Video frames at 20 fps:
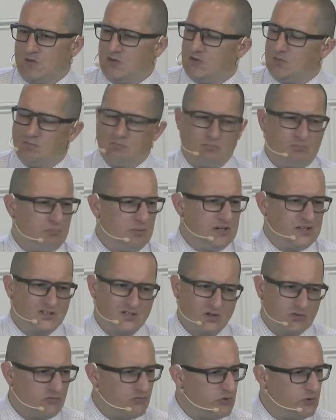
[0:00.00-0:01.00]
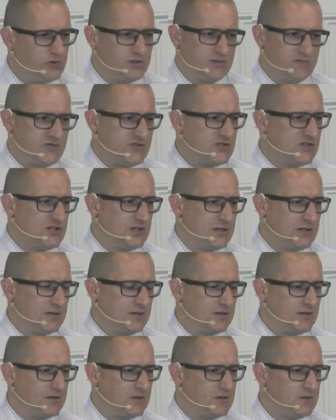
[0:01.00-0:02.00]
the bitter root of
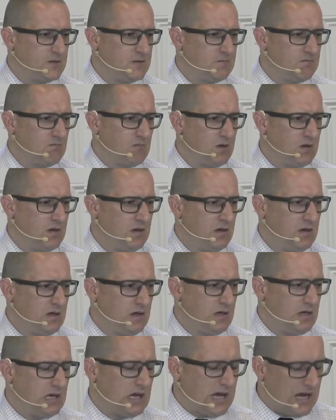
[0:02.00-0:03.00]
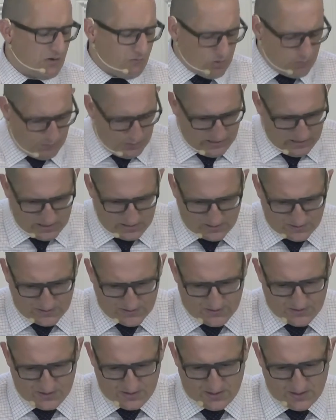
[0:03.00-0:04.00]
sin and
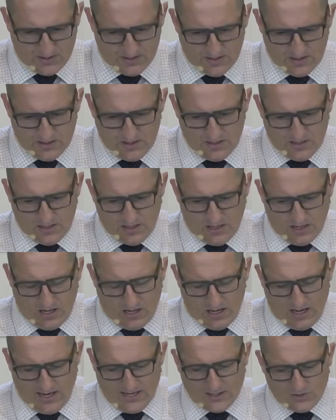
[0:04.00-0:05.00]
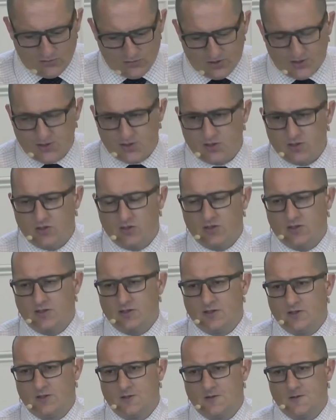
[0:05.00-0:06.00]
repent and
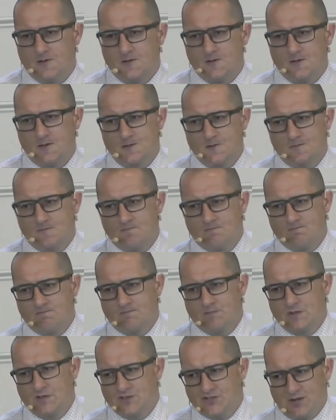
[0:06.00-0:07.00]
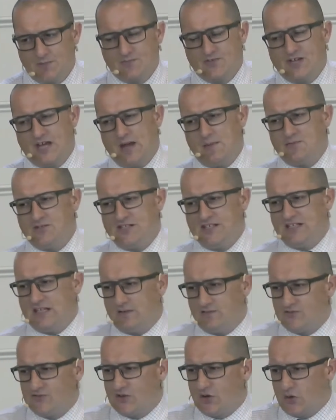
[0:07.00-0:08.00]
return. Sometimes he
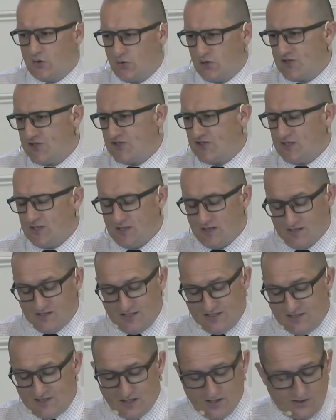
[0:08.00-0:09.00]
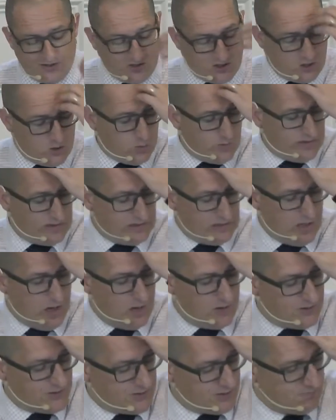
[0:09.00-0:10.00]
gives the Christian, as he does here with
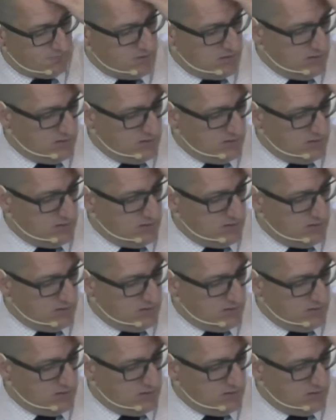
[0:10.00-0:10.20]
Lot,